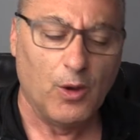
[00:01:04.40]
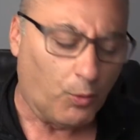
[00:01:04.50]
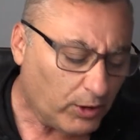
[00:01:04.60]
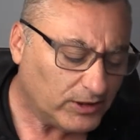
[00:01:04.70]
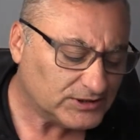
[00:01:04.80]

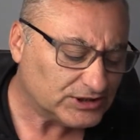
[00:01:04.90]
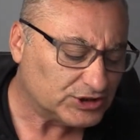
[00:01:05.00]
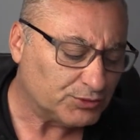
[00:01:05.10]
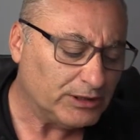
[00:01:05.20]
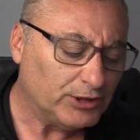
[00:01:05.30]
where does
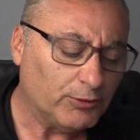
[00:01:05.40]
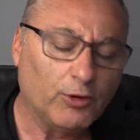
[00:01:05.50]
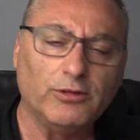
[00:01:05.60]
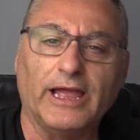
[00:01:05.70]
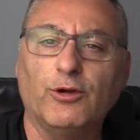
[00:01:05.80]
this
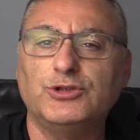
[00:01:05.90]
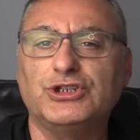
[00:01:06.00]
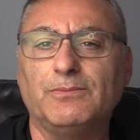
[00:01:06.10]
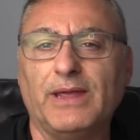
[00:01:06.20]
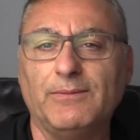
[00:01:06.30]
3-year-old
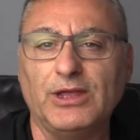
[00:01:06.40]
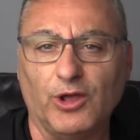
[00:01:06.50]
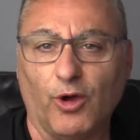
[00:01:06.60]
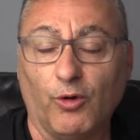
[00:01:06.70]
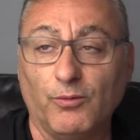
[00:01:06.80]
Laotian baby
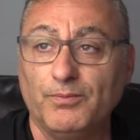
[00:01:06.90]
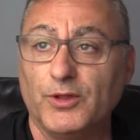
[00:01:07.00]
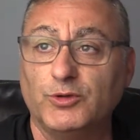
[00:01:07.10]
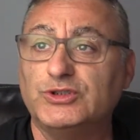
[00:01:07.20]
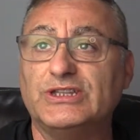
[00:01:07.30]
go
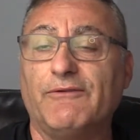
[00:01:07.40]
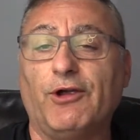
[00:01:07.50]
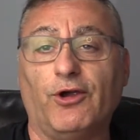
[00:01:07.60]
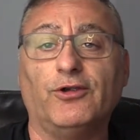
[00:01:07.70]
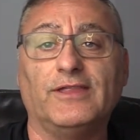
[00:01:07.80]
who's
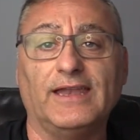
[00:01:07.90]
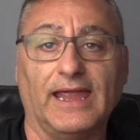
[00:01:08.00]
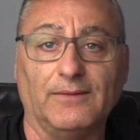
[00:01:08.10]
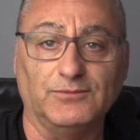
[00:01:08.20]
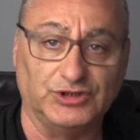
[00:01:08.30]
never heard the
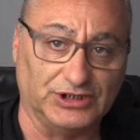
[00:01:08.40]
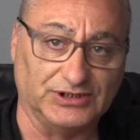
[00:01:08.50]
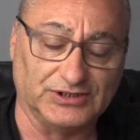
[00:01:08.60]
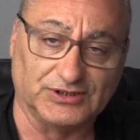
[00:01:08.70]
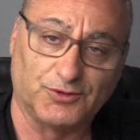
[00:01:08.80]
name
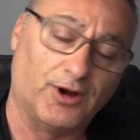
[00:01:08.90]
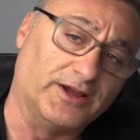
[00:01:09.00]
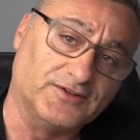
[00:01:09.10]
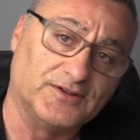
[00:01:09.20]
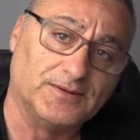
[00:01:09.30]
Jesus
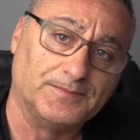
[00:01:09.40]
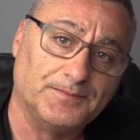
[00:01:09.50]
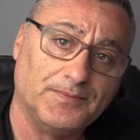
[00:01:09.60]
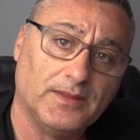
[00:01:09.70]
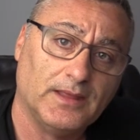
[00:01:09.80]
Christ?
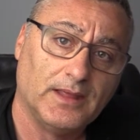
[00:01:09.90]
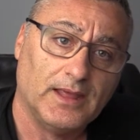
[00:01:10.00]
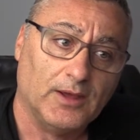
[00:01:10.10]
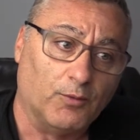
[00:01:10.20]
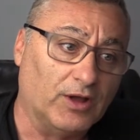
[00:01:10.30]

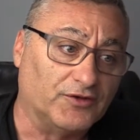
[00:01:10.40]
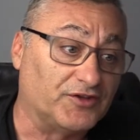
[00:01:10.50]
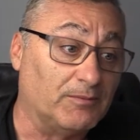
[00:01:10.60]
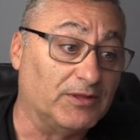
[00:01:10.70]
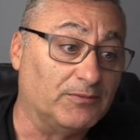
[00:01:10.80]
Well,
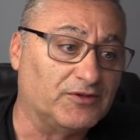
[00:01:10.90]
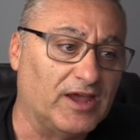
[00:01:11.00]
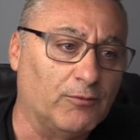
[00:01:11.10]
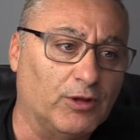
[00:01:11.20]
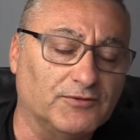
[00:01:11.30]
some of them
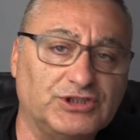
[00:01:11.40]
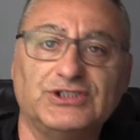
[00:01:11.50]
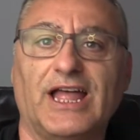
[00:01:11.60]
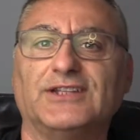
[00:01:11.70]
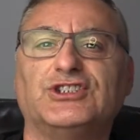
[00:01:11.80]
say, well, if
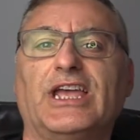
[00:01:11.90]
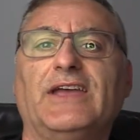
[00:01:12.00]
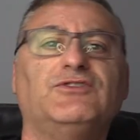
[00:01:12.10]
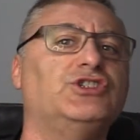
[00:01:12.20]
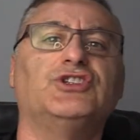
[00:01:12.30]
she's not
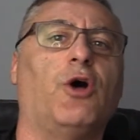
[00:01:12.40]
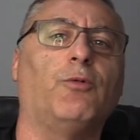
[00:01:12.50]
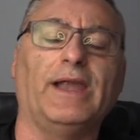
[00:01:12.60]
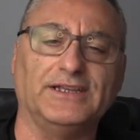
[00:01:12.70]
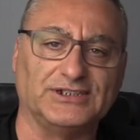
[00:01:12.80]
saved, she's
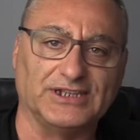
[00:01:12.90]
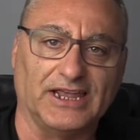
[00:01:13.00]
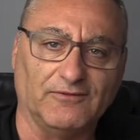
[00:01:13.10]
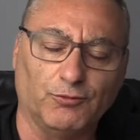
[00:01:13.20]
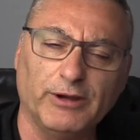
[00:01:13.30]
already
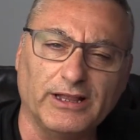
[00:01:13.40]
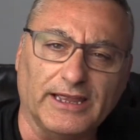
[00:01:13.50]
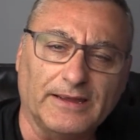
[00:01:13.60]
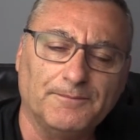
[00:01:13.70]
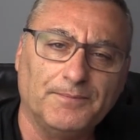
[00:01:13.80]
saved.
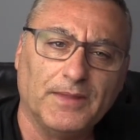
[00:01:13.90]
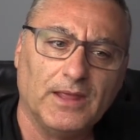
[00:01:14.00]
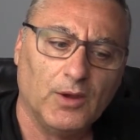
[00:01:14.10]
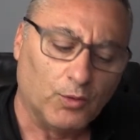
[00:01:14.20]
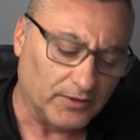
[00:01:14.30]
Really?
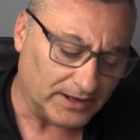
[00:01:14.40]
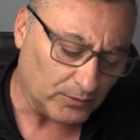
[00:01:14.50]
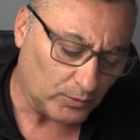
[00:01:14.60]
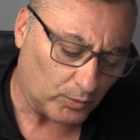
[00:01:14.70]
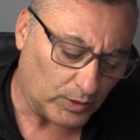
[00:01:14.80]
Well,
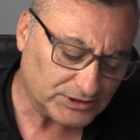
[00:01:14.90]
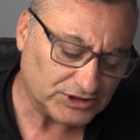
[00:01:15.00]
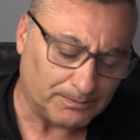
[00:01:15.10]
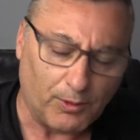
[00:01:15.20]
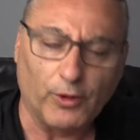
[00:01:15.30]
then
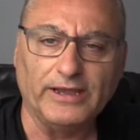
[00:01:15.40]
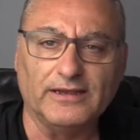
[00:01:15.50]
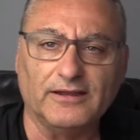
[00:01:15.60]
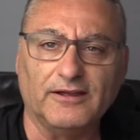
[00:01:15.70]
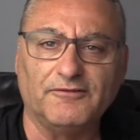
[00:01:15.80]
what's the
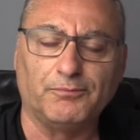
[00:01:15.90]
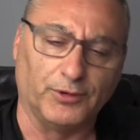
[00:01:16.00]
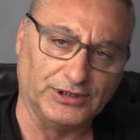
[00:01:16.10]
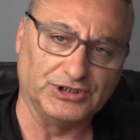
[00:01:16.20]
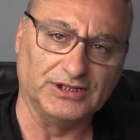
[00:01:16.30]
point of
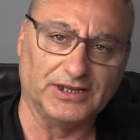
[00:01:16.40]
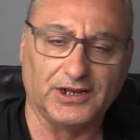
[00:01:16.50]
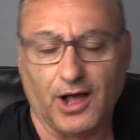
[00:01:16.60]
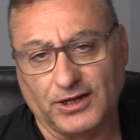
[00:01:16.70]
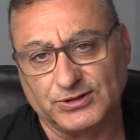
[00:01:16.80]
preaching the
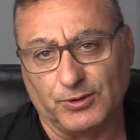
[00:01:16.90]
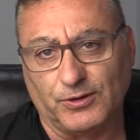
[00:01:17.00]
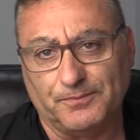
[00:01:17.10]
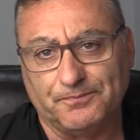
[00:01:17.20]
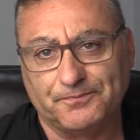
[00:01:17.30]
gospel?